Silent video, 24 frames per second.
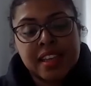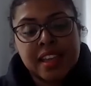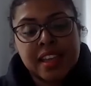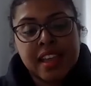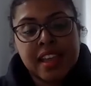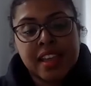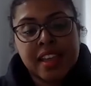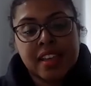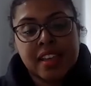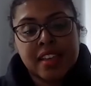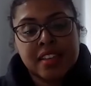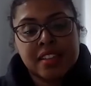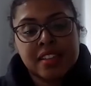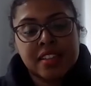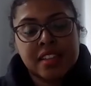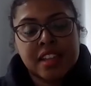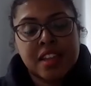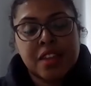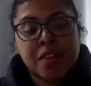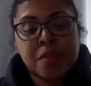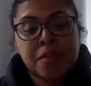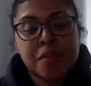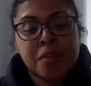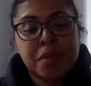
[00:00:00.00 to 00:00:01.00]
And
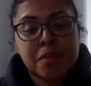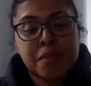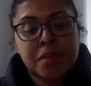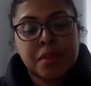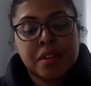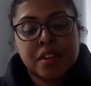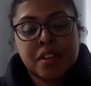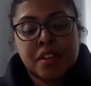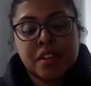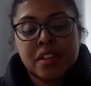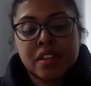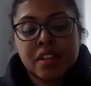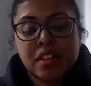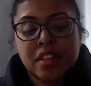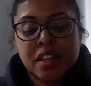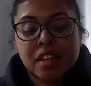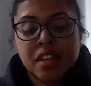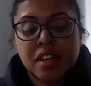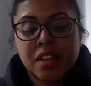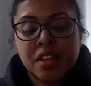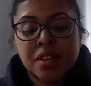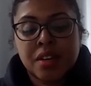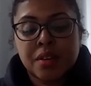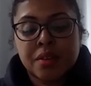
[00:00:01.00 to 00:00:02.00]
I remember
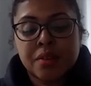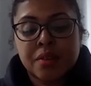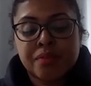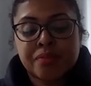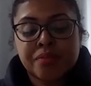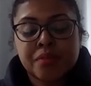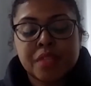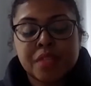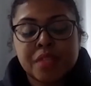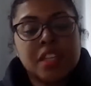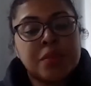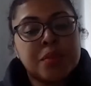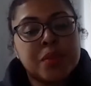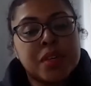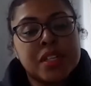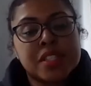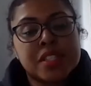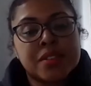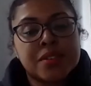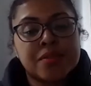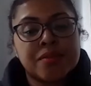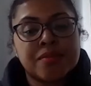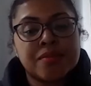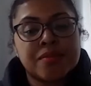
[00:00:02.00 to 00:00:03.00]
he
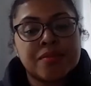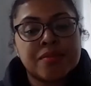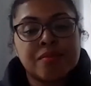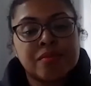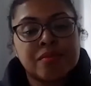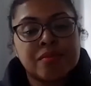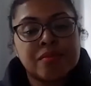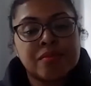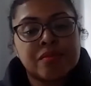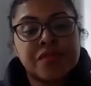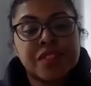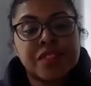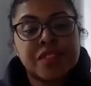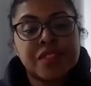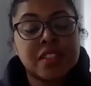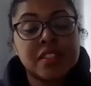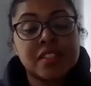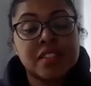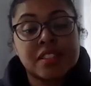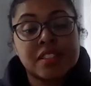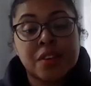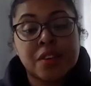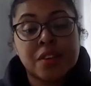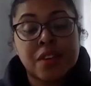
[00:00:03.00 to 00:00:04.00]
wasn't
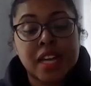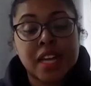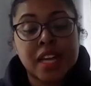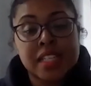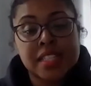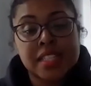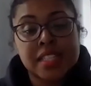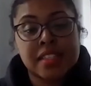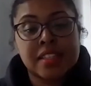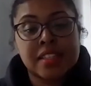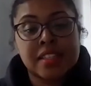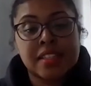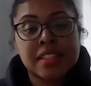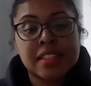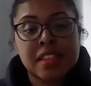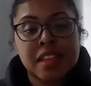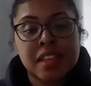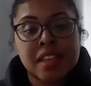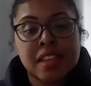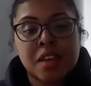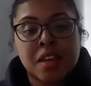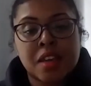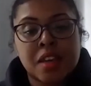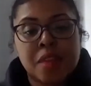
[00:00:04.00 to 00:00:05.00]
feeling so icy at the
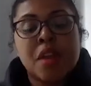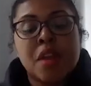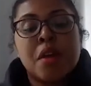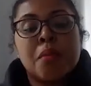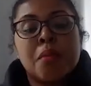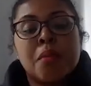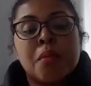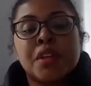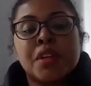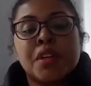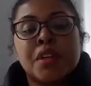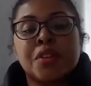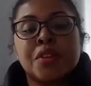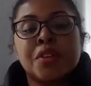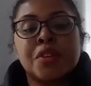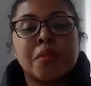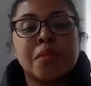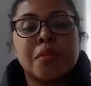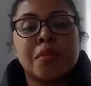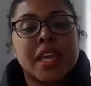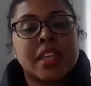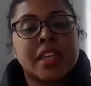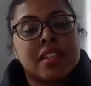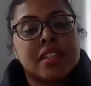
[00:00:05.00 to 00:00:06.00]
time, but you
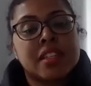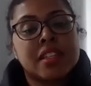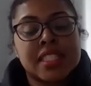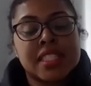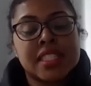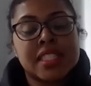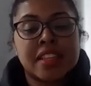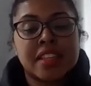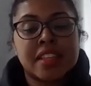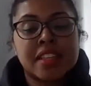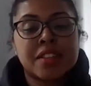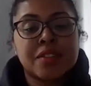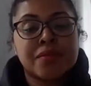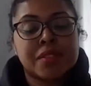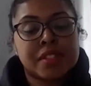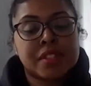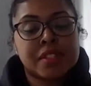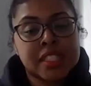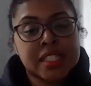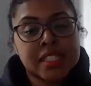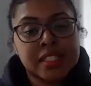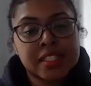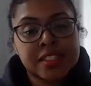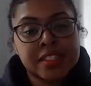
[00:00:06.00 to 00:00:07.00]
made an executive
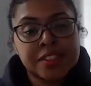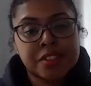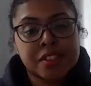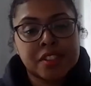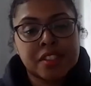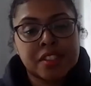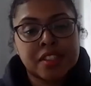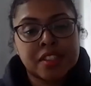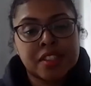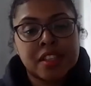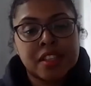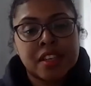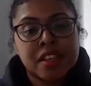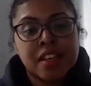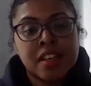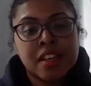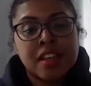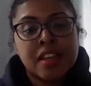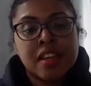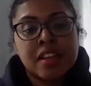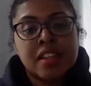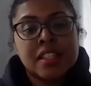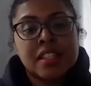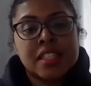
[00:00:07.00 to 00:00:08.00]
decision
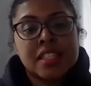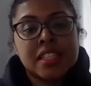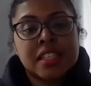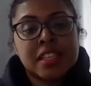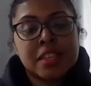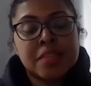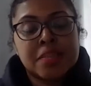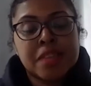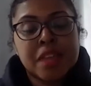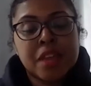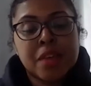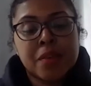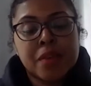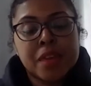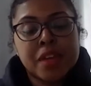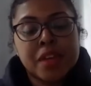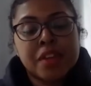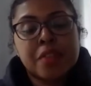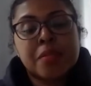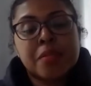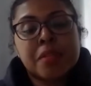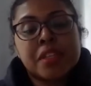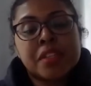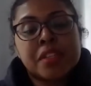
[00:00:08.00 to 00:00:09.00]
to keep that
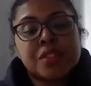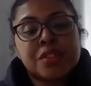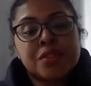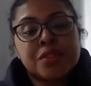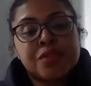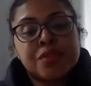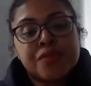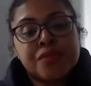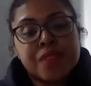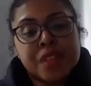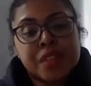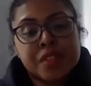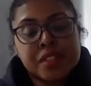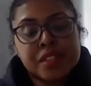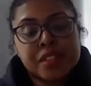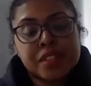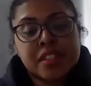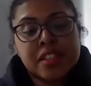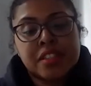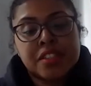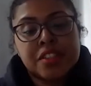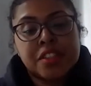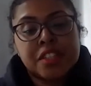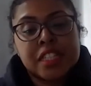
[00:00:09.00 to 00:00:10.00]
record because you felt it
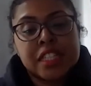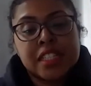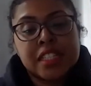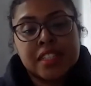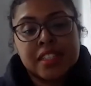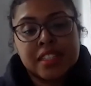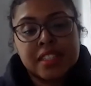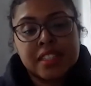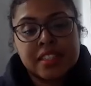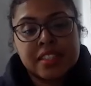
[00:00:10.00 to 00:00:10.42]
in your gut,